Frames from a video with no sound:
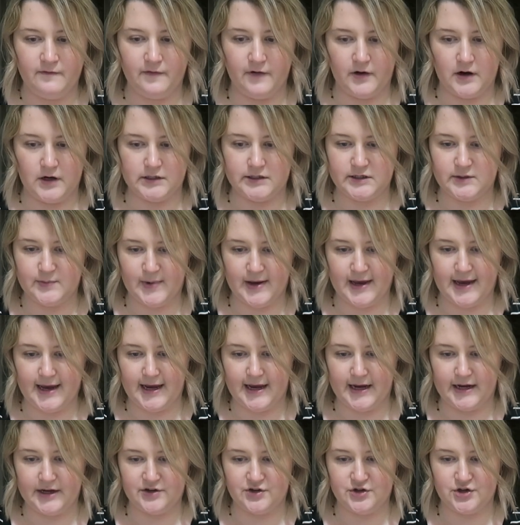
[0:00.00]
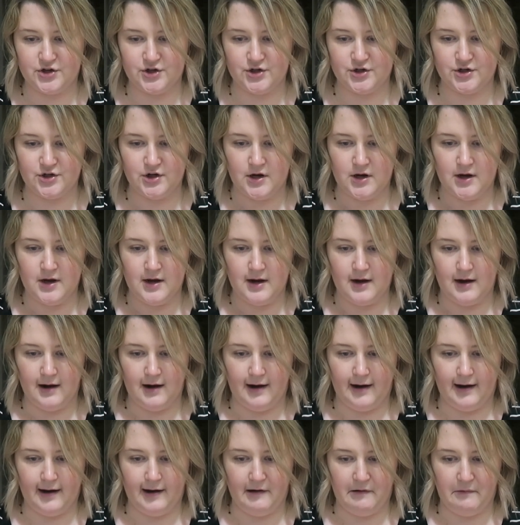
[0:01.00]
first page,
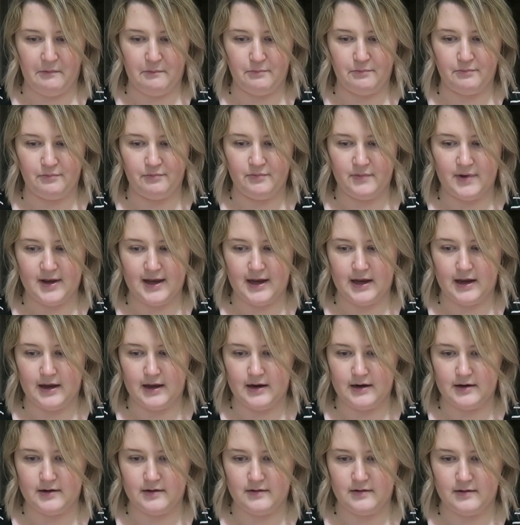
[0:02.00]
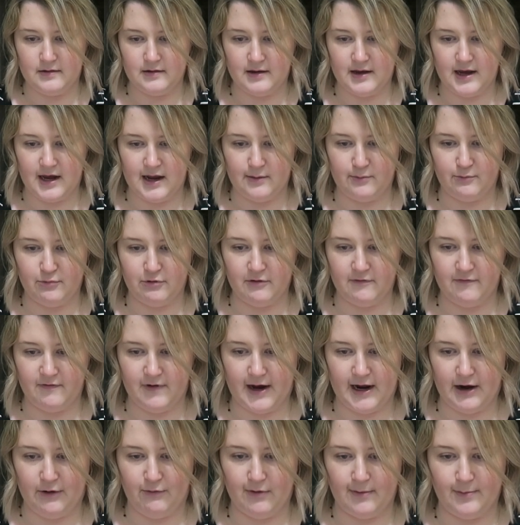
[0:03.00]
um, it can
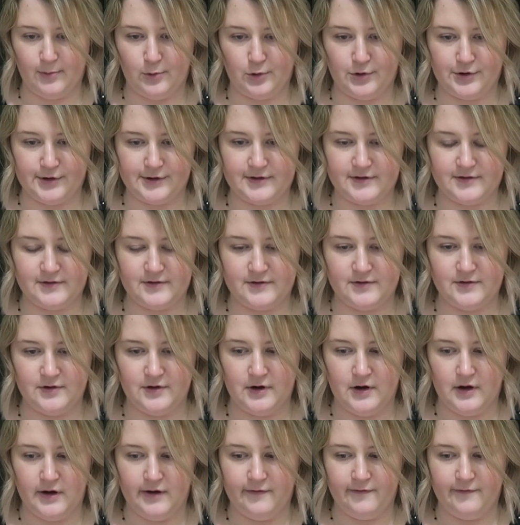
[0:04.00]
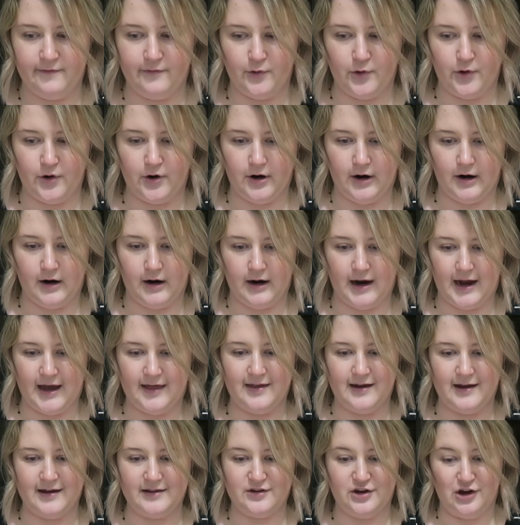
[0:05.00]
provide reports for, I
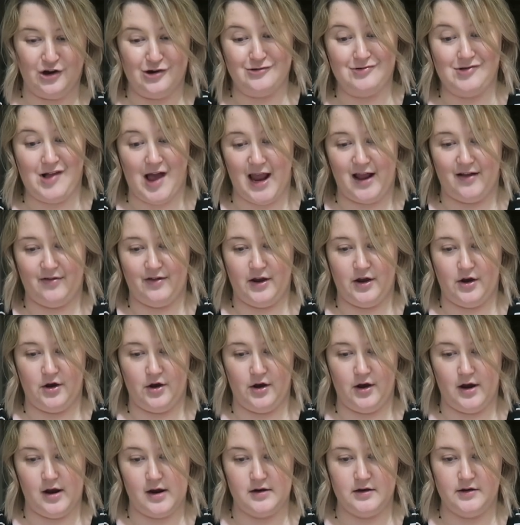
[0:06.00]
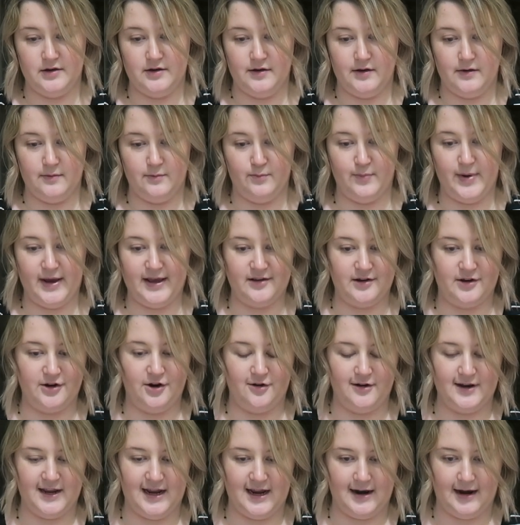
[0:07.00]
think it's your likelihood based on
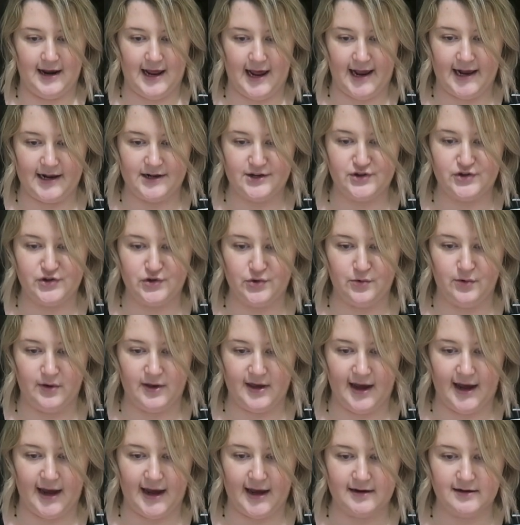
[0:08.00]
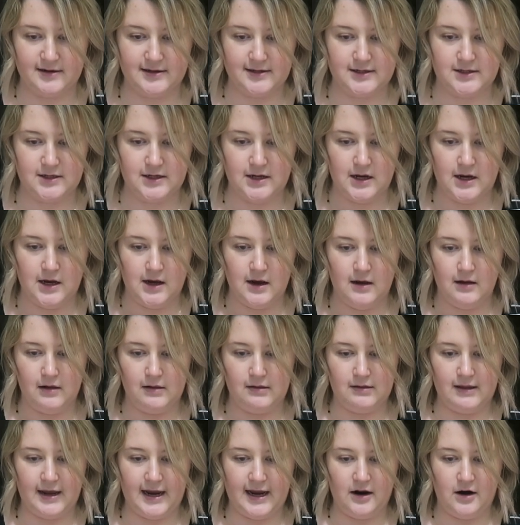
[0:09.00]
your DNA to get
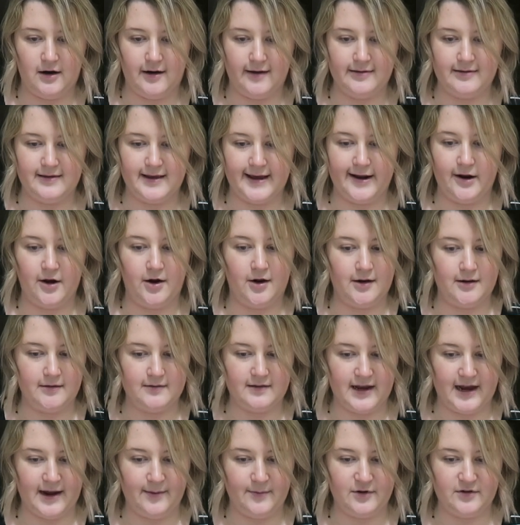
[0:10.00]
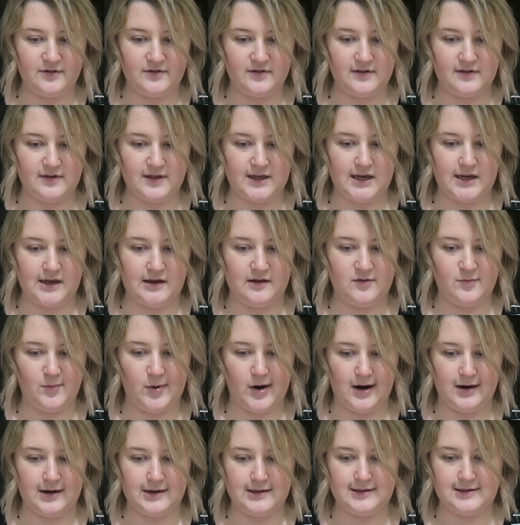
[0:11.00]
late onset Alzheimer's disease,
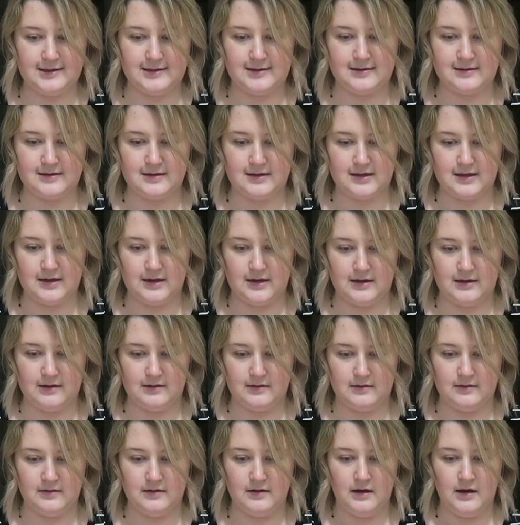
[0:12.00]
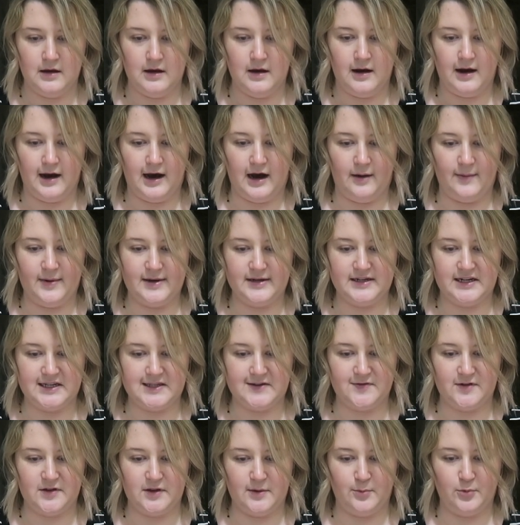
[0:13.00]
Parkinson's disease. Um, it
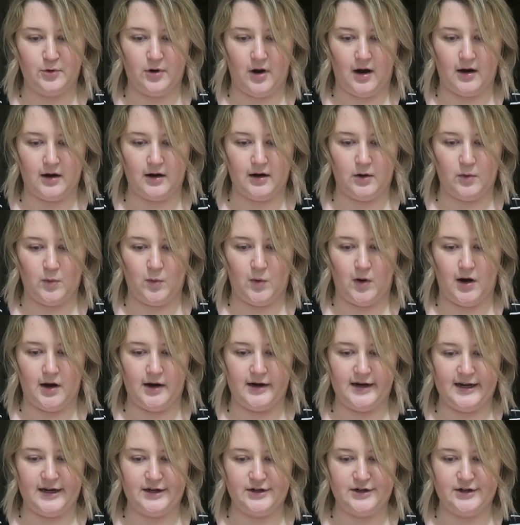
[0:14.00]
tests for the BRCA1